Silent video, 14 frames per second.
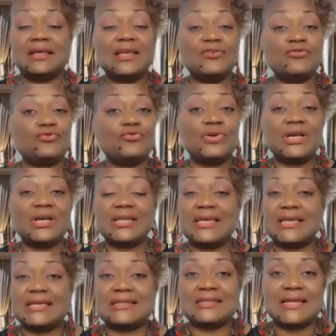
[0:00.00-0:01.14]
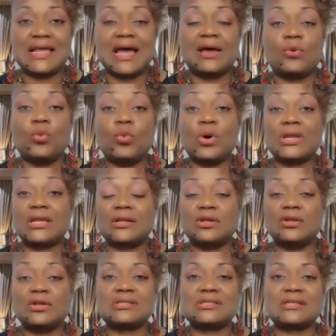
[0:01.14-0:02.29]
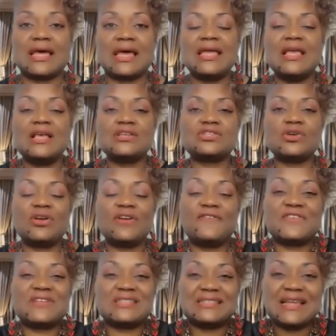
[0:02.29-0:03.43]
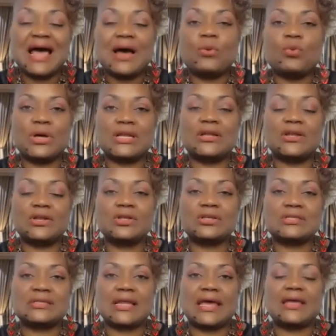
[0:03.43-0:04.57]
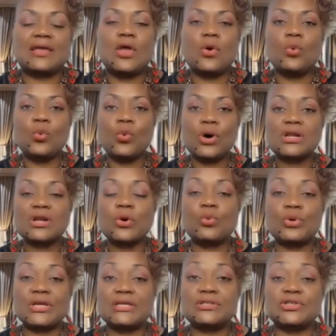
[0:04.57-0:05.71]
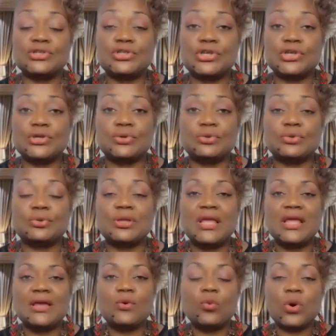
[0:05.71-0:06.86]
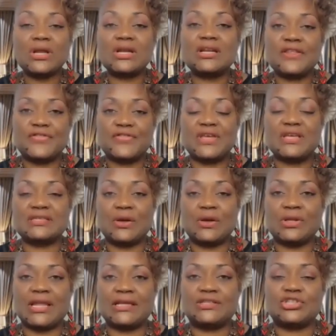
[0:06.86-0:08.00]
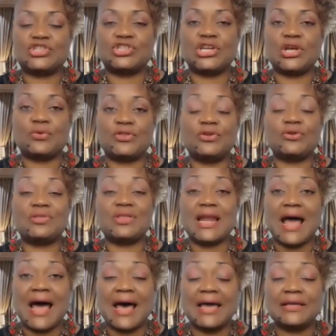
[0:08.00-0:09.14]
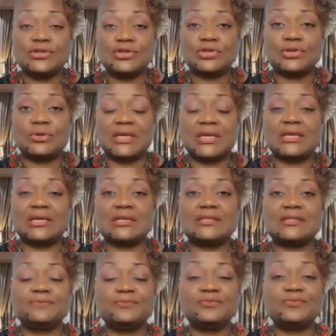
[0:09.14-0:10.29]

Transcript: It really is not what it looks like. So if it's not what it looks like, what are we to do? One of the things I would like to share with you that I do is,